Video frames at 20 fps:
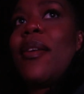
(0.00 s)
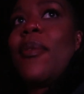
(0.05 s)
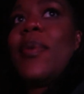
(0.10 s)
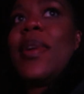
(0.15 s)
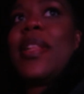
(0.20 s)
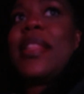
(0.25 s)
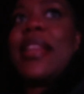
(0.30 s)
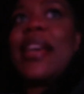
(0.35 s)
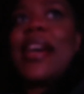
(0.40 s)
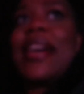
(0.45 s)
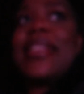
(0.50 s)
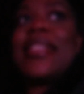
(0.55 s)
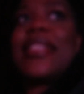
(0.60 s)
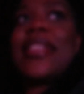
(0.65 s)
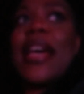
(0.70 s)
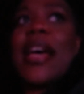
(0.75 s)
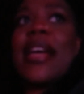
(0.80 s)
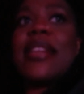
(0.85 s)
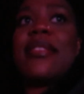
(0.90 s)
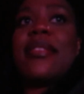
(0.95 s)
When they are
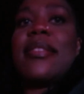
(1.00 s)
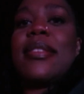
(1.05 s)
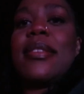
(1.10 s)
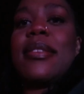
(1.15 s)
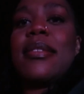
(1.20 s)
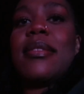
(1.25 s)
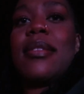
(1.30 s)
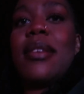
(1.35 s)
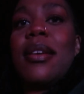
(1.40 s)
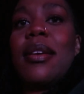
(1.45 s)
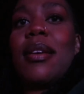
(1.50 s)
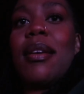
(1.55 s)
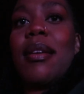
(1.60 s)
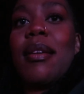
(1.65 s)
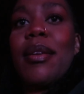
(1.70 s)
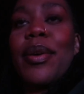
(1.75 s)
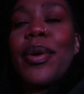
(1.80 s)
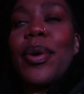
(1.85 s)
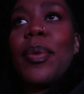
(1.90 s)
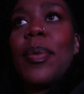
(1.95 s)
done, Sisi.
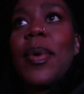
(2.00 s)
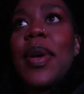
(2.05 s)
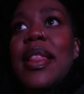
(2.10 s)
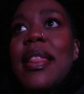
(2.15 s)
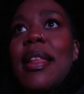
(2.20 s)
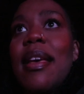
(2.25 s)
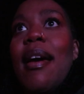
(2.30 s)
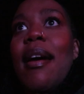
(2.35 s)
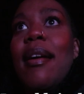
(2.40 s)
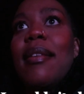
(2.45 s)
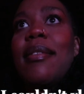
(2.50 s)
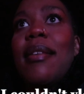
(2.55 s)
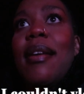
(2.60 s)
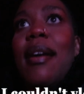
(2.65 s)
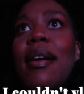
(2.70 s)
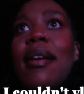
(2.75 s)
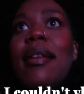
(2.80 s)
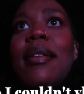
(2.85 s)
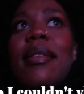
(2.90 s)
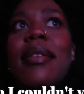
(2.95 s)
When they are done.